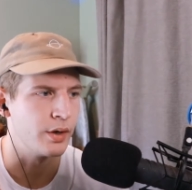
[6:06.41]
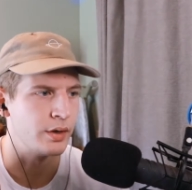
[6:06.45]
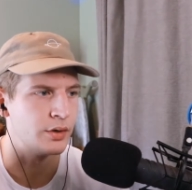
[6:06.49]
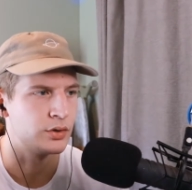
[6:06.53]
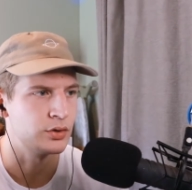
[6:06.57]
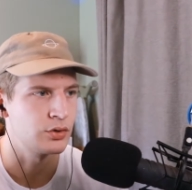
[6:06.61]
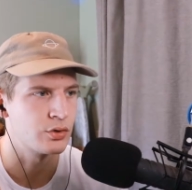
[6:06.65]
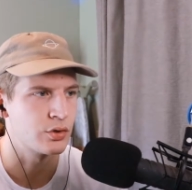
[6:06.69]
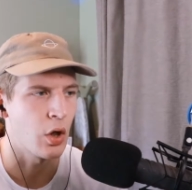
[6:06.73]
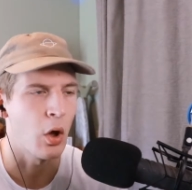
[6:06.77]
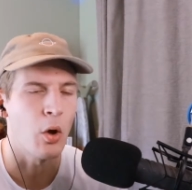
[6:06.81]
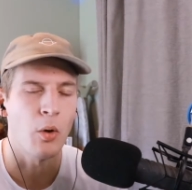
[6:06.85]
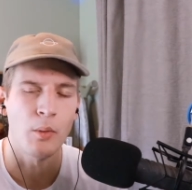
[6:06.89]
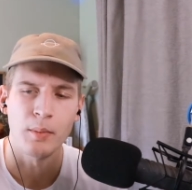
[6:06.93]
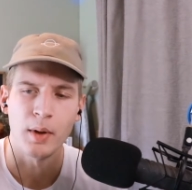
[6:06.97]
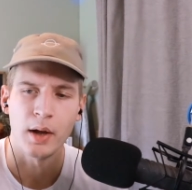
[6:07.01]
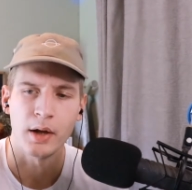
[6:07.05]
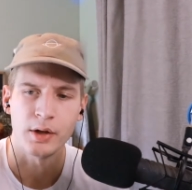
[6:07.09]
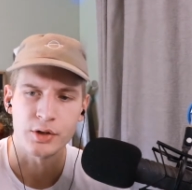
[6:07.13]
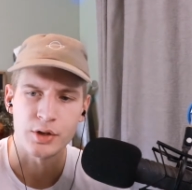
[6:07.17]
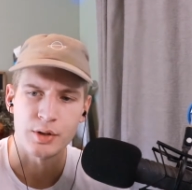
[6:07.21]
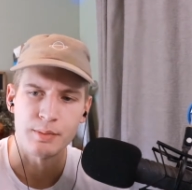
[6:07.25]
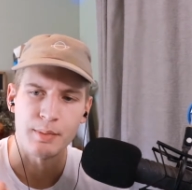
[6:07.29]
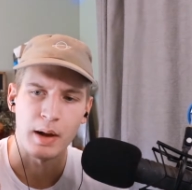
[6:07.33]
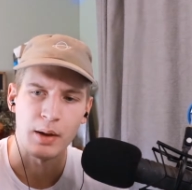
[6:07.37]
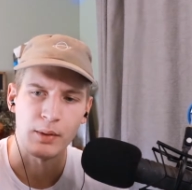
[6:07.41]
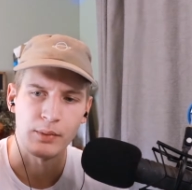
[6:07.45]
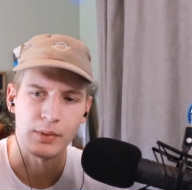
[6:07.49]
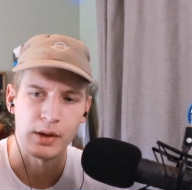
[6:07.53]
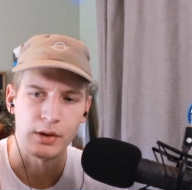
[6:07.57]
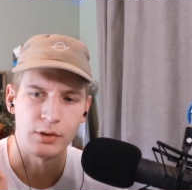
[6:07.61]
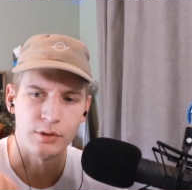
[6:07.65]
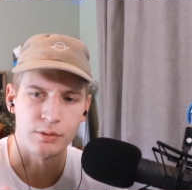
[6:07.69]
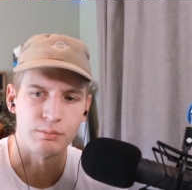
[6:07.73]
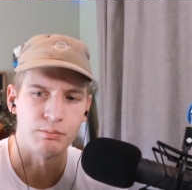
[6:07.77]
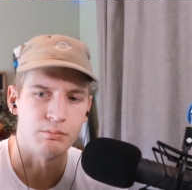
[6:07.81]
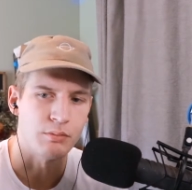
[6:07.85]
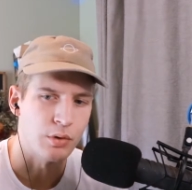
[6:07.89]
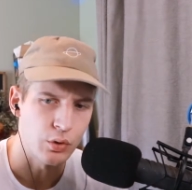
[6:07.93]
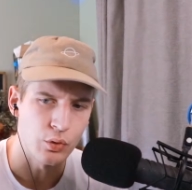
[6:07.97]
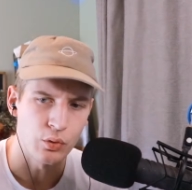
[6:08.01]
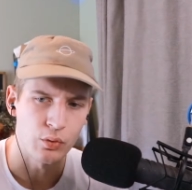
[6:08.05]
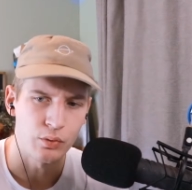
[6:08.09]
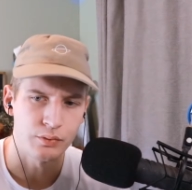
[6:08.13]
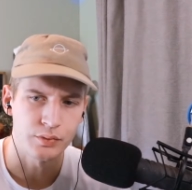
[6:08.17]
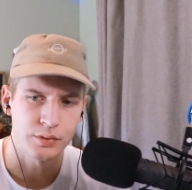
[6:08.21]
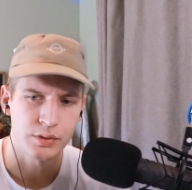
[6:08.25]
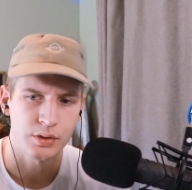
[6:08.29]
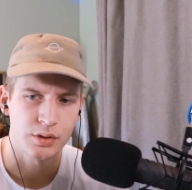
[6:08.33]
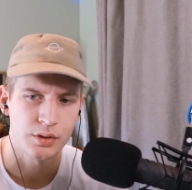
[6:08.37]
so much about these
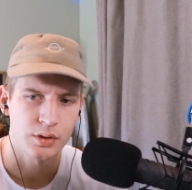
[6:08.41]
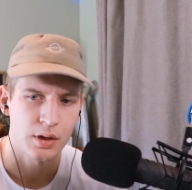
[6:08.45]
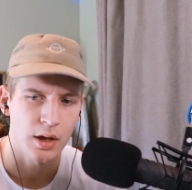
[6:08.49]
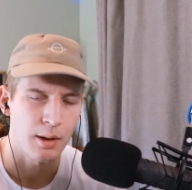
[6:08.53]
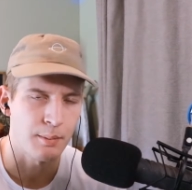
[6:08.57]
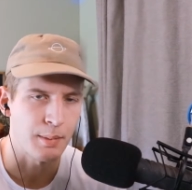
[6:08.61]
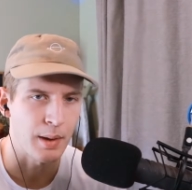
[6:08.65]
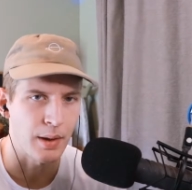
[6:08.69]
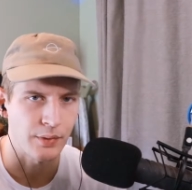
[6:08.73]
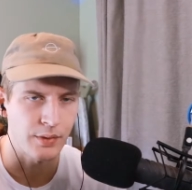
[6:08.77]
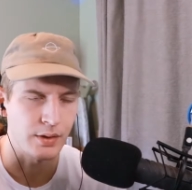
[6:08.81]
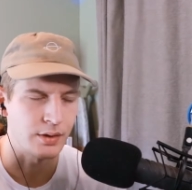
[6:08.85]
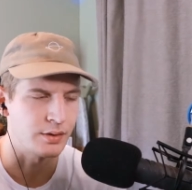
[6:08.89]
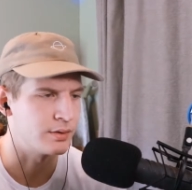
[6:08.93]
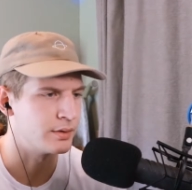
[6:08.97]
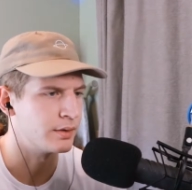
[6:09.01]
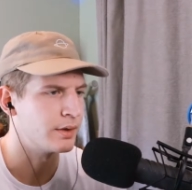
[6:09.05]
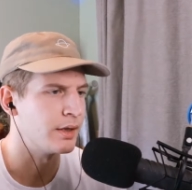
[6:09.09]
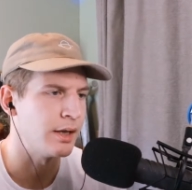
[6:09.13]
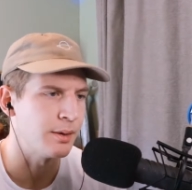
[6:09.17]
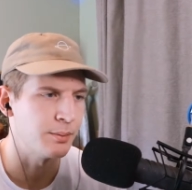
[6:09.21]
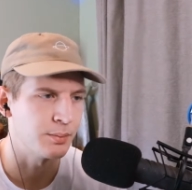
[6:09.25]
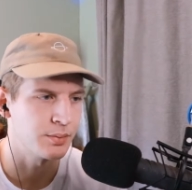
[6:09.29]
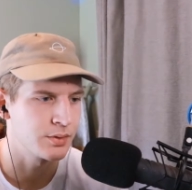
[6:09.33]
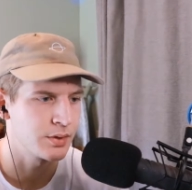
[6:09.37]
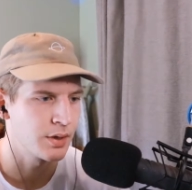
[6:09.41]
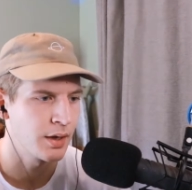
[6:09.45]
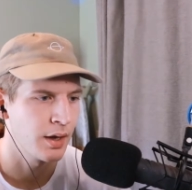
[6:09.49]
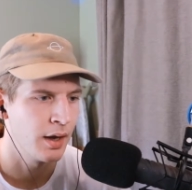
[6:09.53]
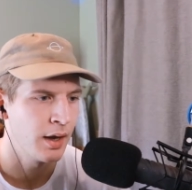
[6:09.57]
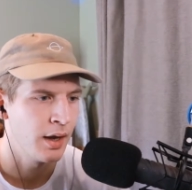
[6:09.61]
moves, about these leaps.